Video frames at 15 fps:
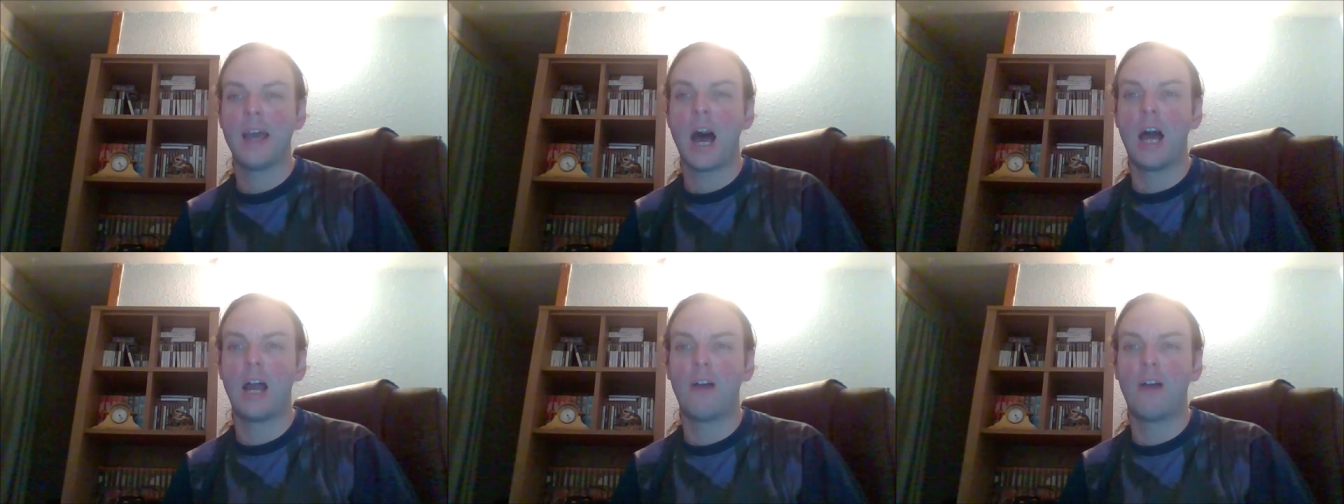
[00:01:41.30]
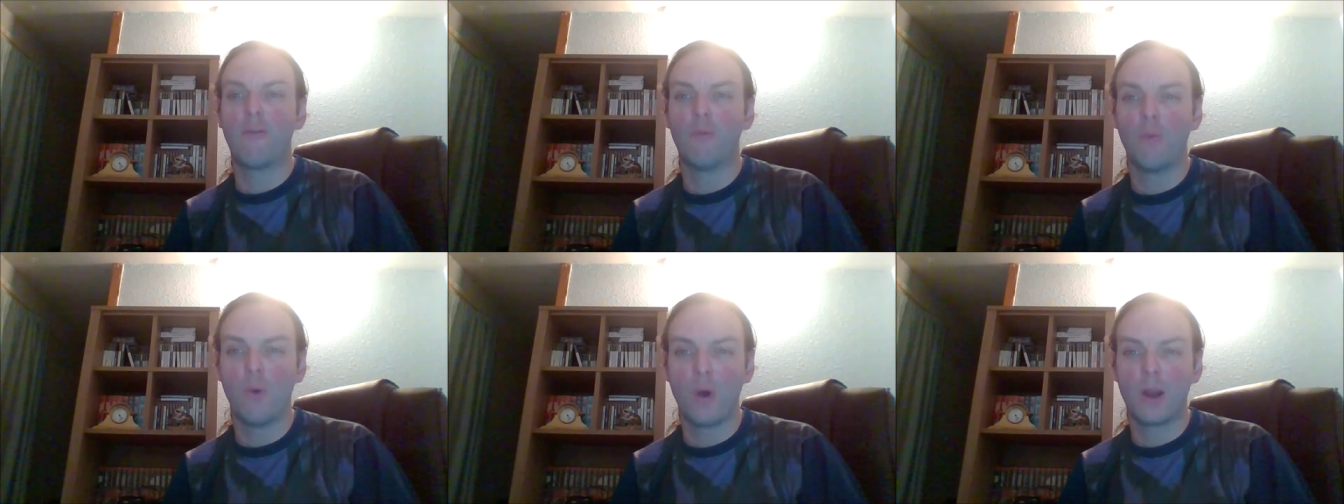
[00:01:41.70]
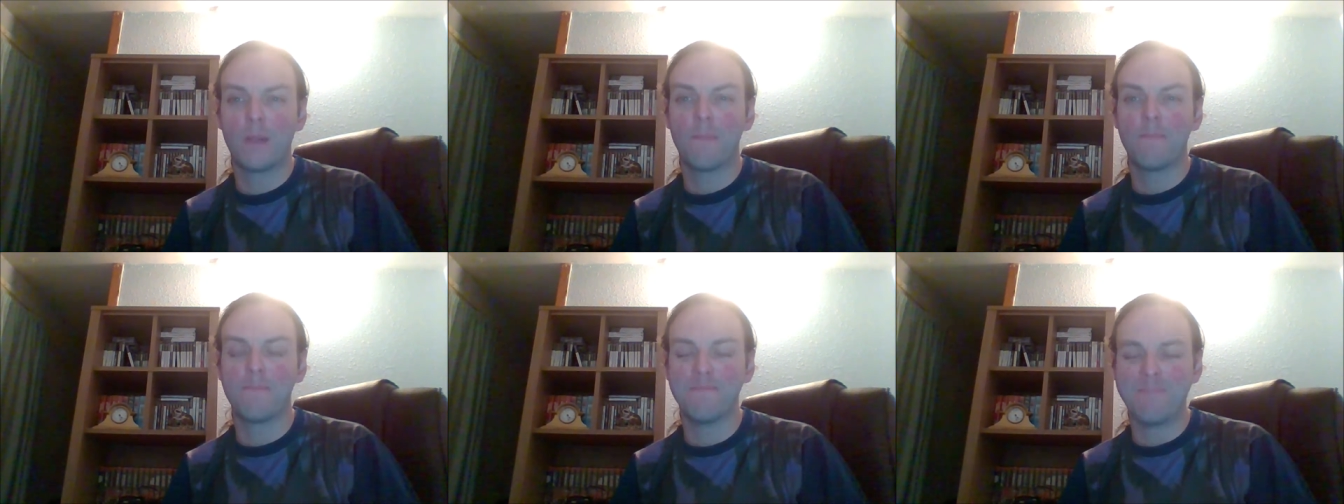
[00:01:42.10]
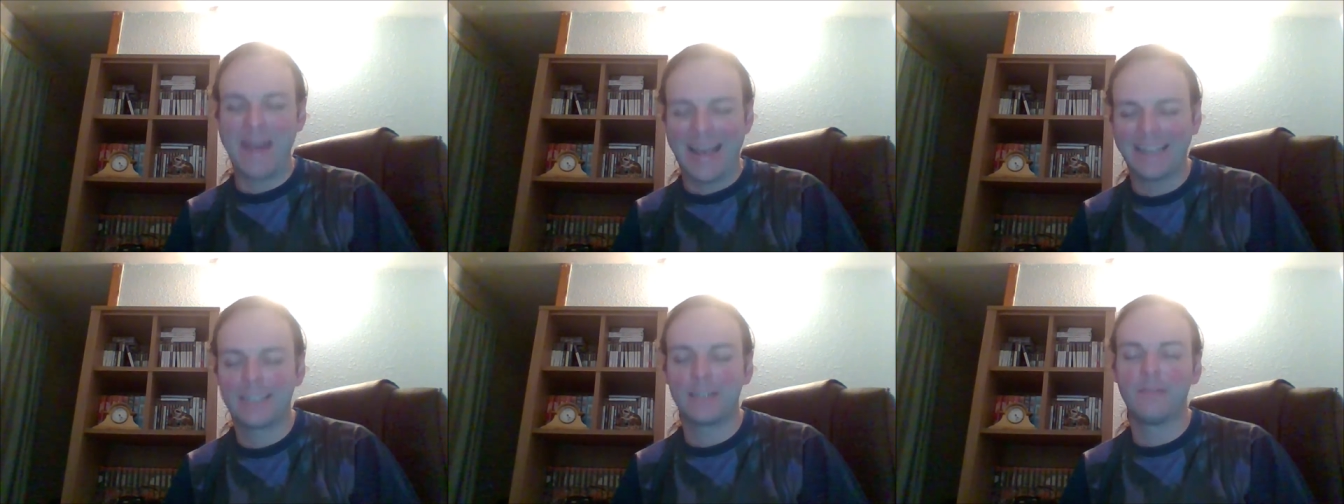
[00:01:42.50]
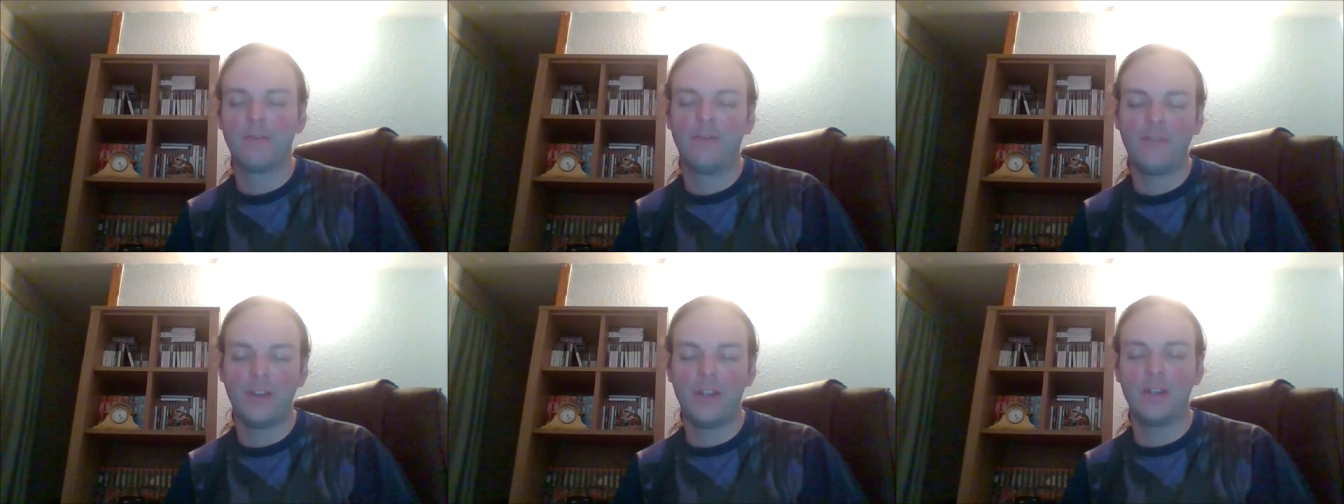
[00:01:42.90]
I have one massive
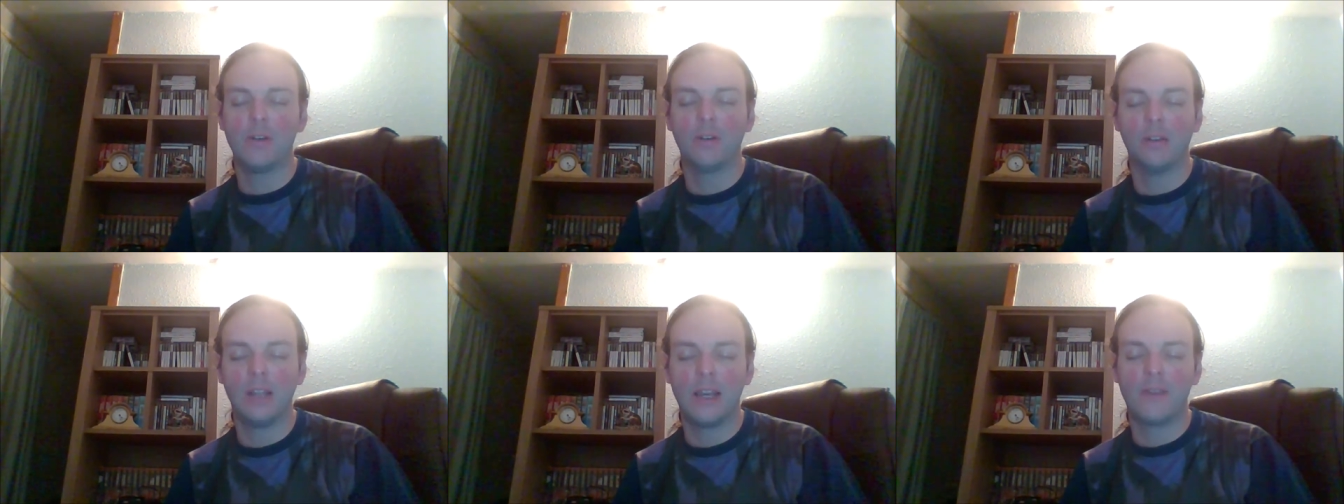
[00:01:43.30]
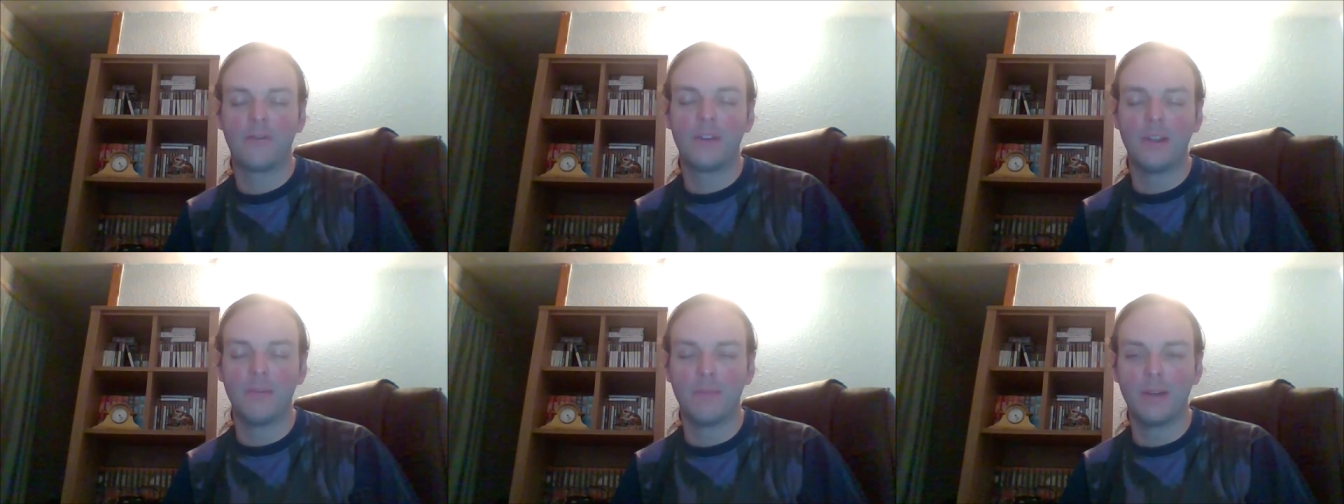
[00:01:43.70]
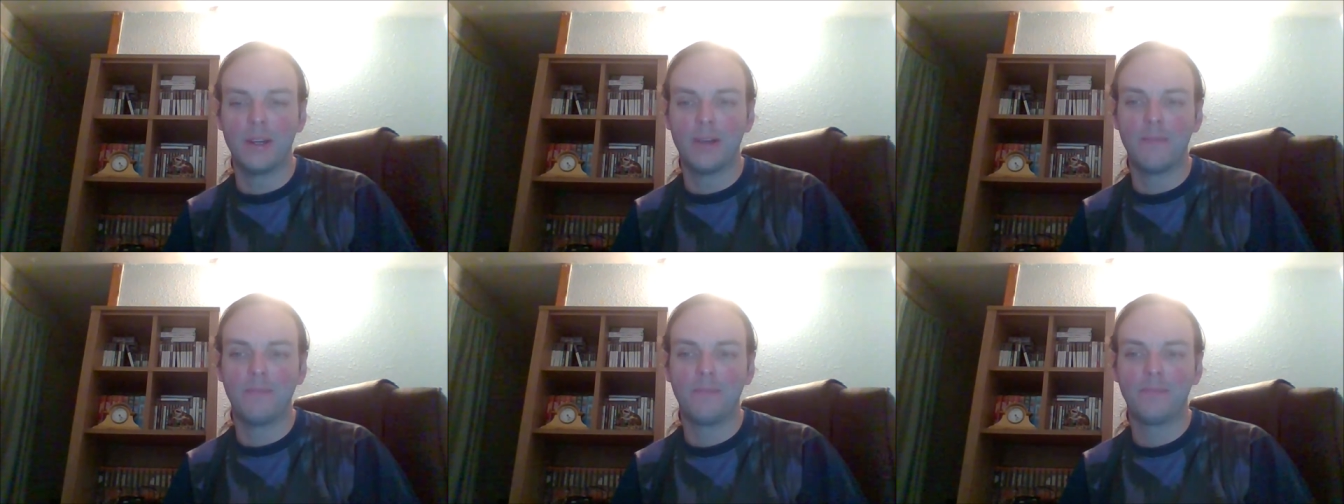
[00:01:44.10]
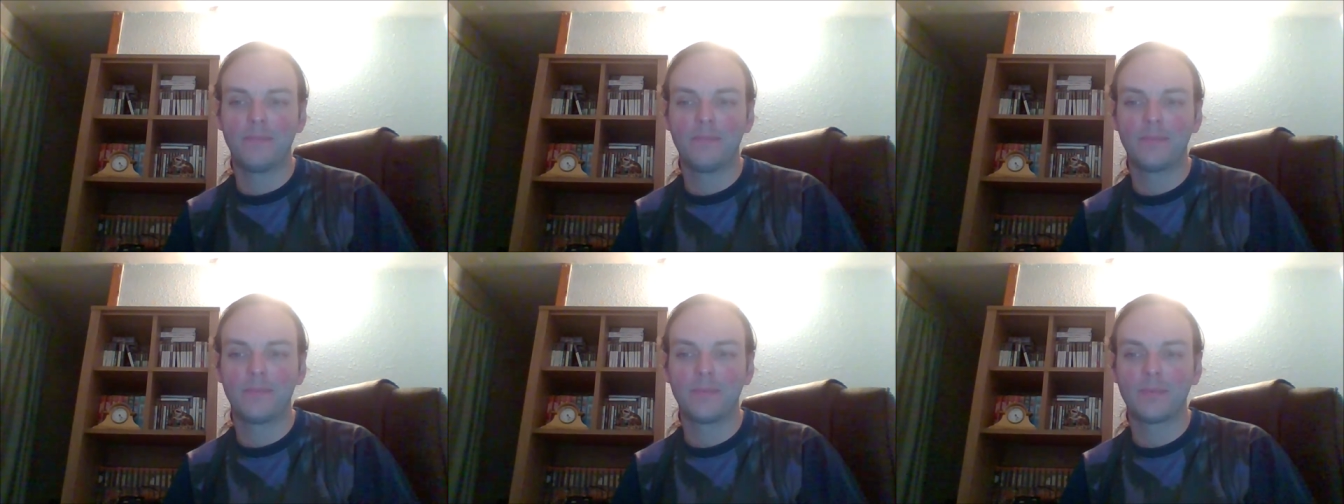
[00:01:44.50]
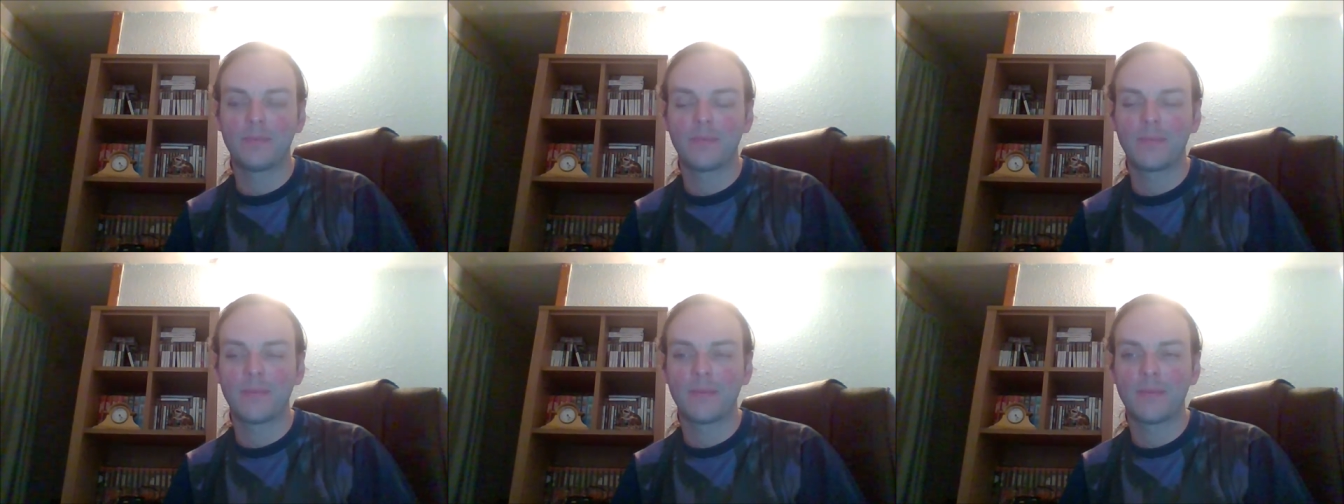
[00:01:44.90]
video left in
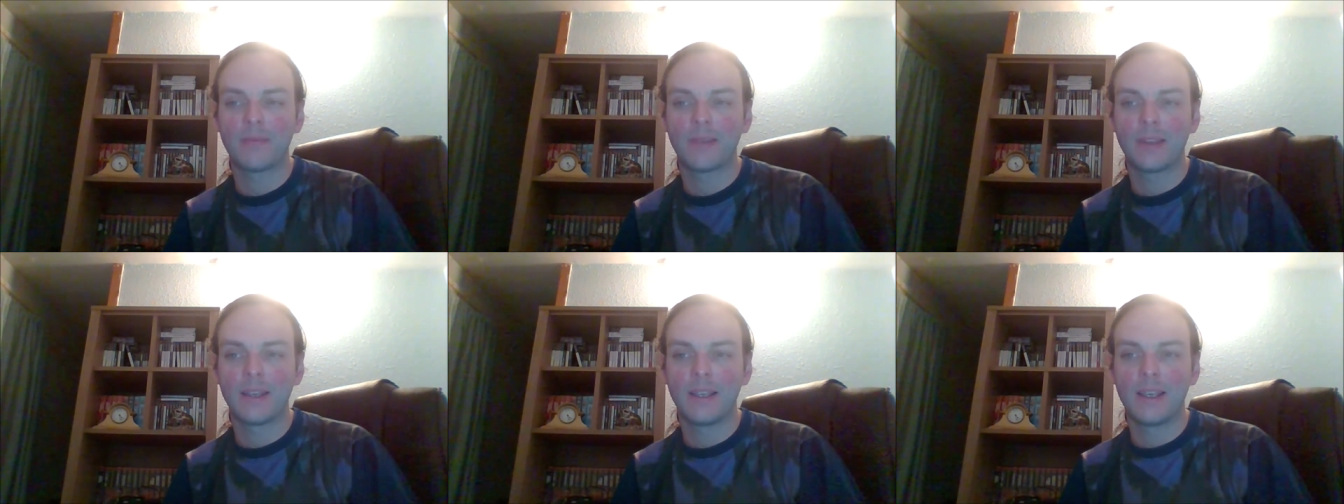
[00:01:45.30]
me.